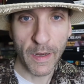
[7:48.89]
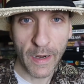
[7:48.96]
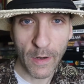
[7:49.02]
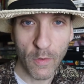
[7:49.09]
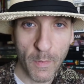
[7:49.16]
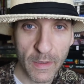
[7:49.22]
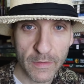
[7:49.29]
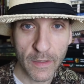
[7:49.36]
and
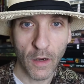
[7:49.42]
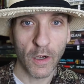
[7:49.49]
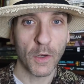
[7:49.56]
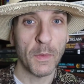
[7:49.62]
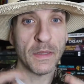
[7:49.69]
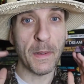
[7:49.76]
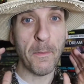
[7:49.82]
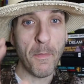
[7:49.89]
I'll make the
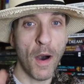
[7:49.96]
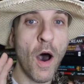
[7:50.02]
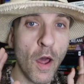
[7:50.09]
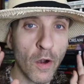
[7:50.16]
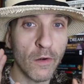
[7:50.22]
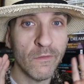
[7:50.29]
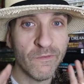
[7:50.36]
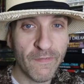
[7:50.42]
argument that
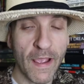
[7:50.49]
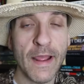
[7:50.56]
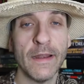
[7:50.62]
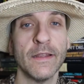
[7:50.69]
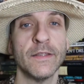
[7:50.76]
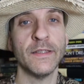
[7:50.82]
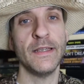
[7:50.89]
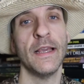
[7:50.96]
modern
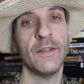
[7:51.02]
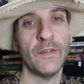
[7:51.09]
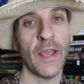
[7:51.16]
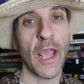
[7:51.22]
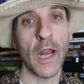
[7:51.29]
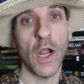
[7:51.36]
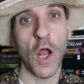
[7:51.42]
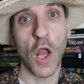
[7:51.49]
fantasy has taken